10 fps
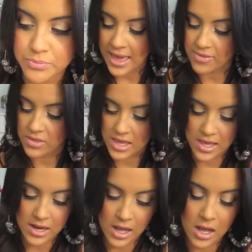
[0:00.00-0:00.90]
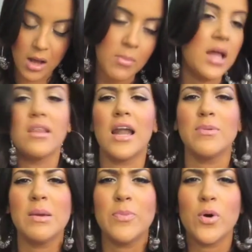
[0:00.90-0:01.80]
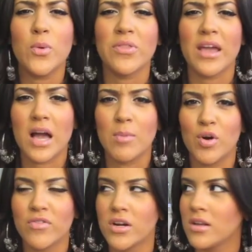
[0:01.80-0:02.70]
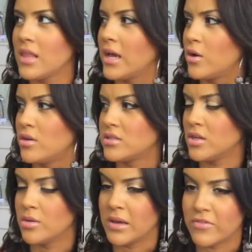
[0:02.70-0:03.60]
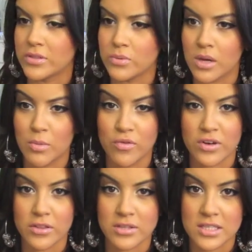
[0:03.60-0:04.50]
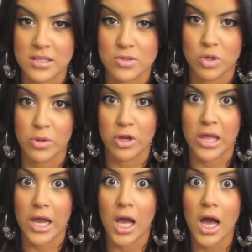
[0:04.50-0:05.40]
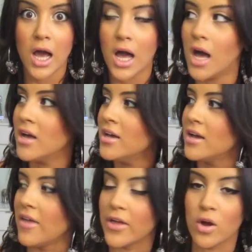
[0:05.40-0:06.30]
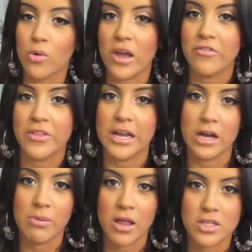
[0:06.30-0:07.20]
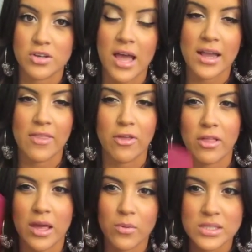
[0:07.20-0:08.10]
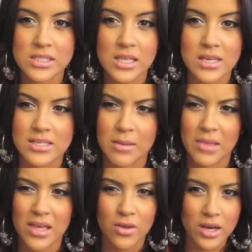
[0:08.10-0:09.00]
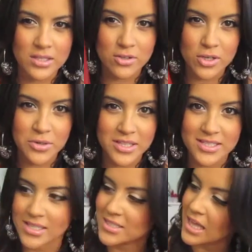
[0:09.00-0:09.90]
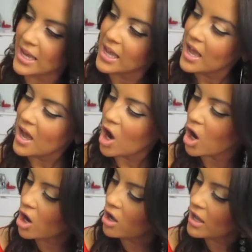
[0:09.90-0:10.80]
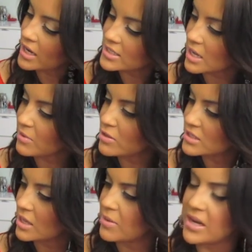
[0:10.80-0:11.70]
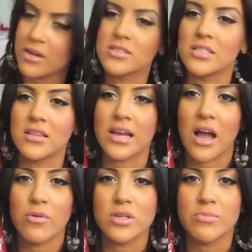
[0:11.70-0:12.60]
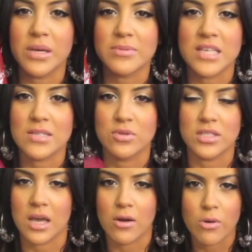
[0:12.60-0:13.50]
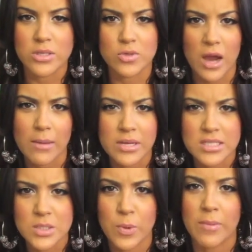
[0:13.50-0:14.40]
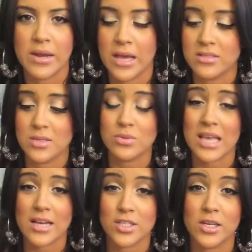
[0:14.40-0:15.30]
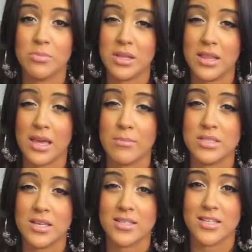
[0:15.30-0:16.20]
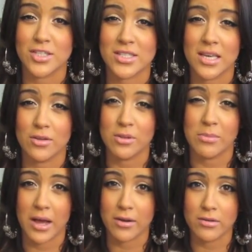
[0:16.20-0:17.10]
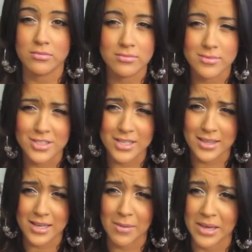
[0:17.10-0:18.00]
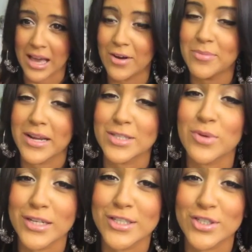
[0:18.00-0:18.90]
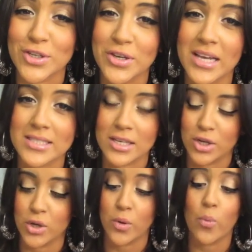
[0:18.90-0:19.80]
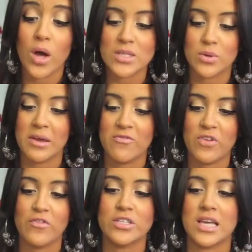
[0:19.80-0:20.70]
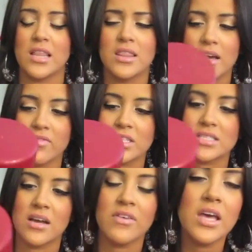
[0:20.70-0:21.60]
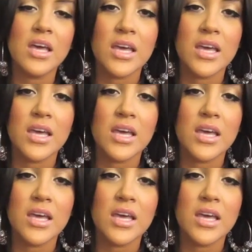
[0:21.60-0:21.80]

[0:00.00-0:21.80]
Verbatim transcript: And then um, a lot of people, when they come over, like girls, you know, my friends will come over and they'll see this room and they're like, ah, and they go right for the nail polish rack. And then they're like, what's this? And I'm like, you guys don't know what this is. Like, all, anytime I used to get my nails done, like, I would be obsessed with this. I would always grab it and spray my nails. This one's actually completely empty because I just killed the bottle. There's nothing coming out. But I just wanted to show you guys, let you know, it was one of my favorites. I love this stuff.